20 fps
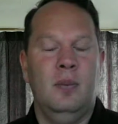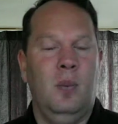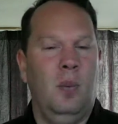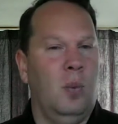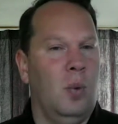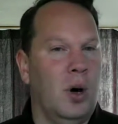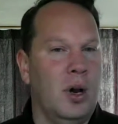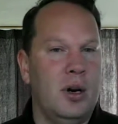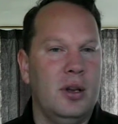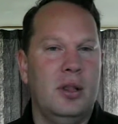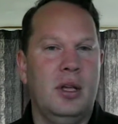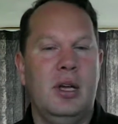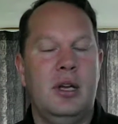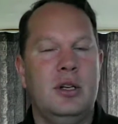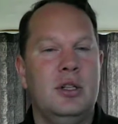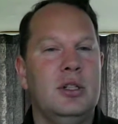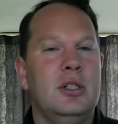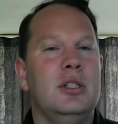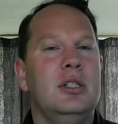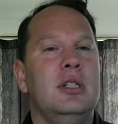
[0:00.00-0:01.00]
what are they
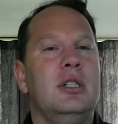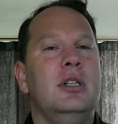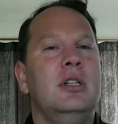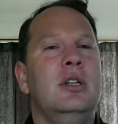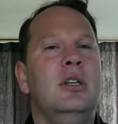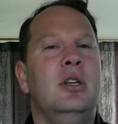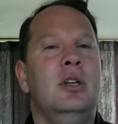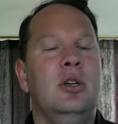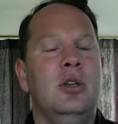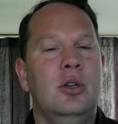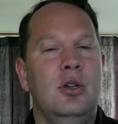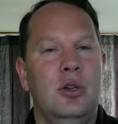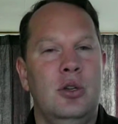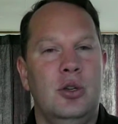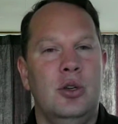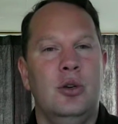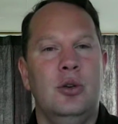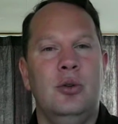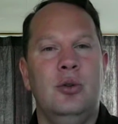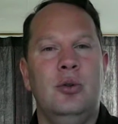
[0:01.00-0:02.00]
interested?
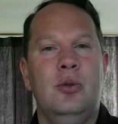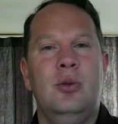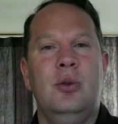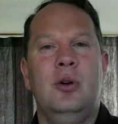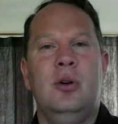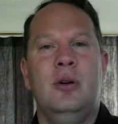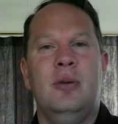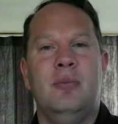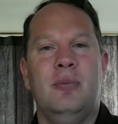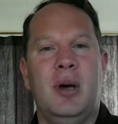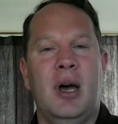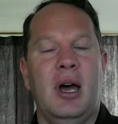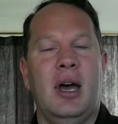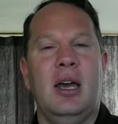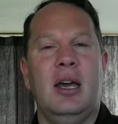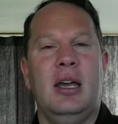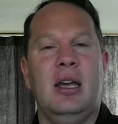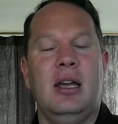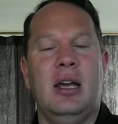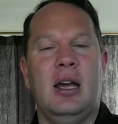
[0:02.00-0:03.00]
You
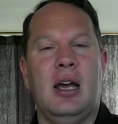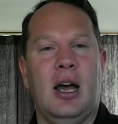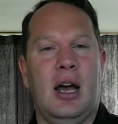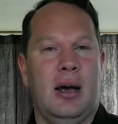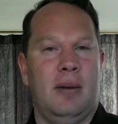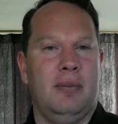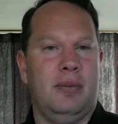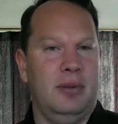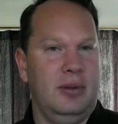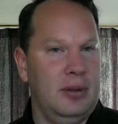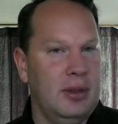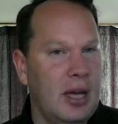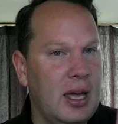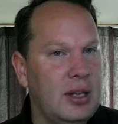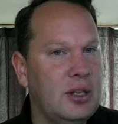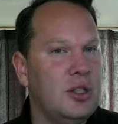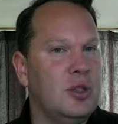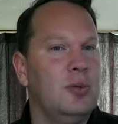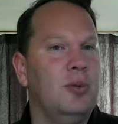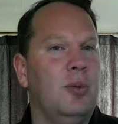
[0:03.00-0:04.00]
pay up.
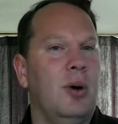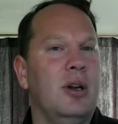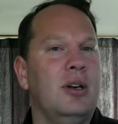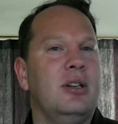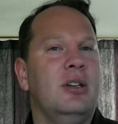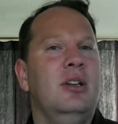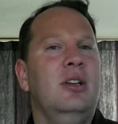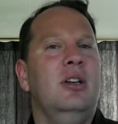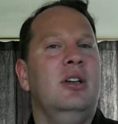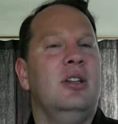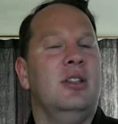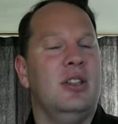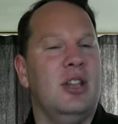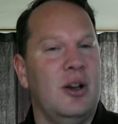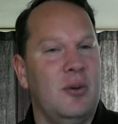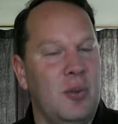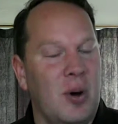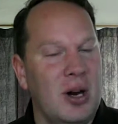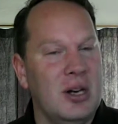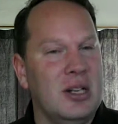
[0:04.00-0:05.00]
That's what
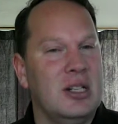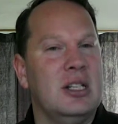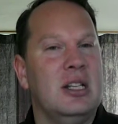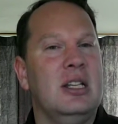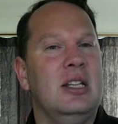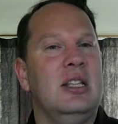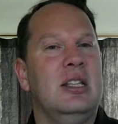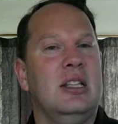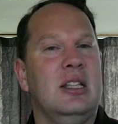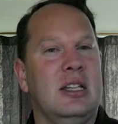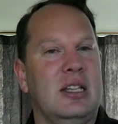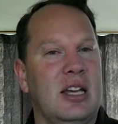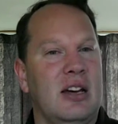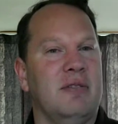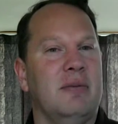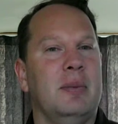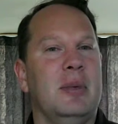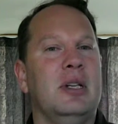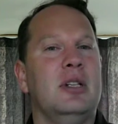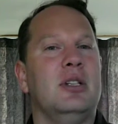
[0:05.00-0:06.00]
they want the
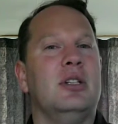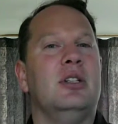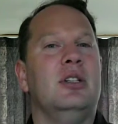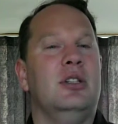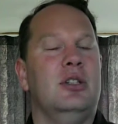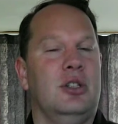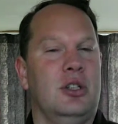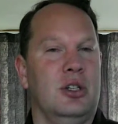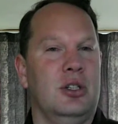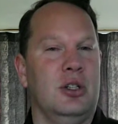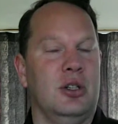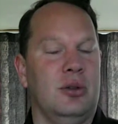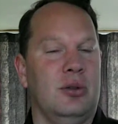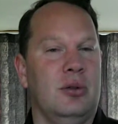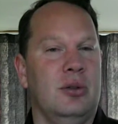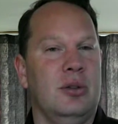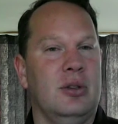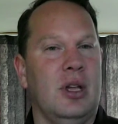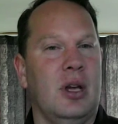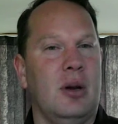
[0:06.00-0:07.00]
government to do.
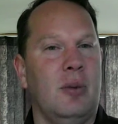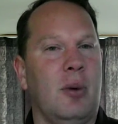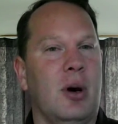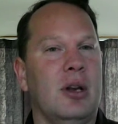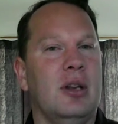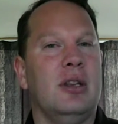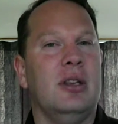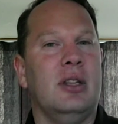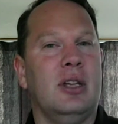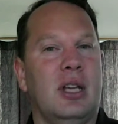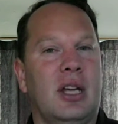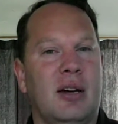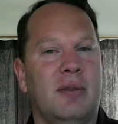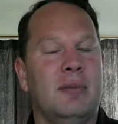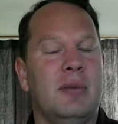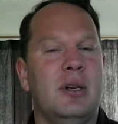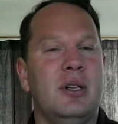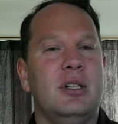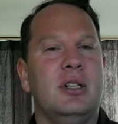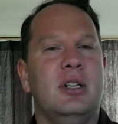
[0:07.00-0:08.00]
They want the
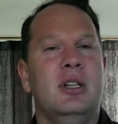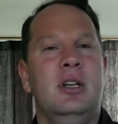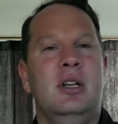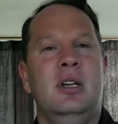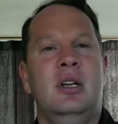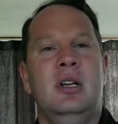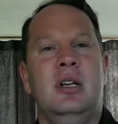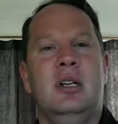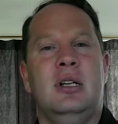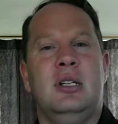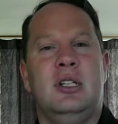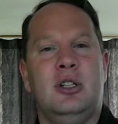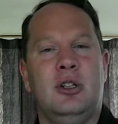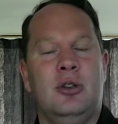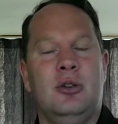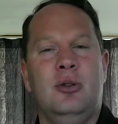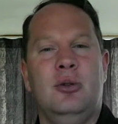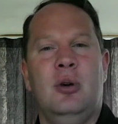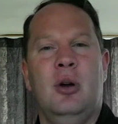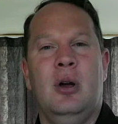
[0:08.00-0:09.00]
government
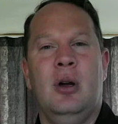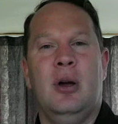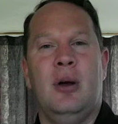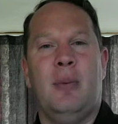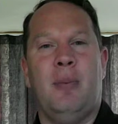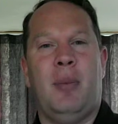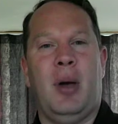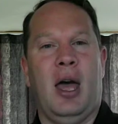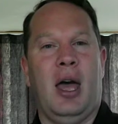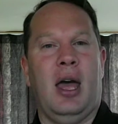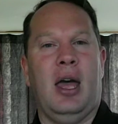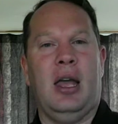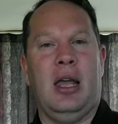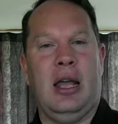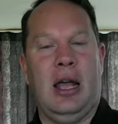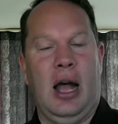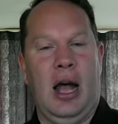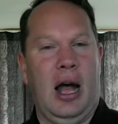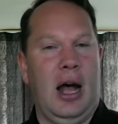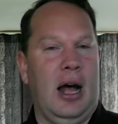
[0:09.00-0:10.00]
to
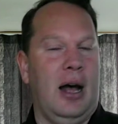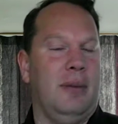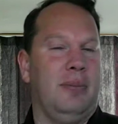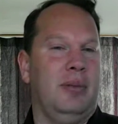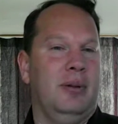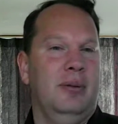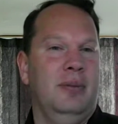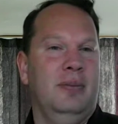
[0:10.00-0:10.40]
pay up.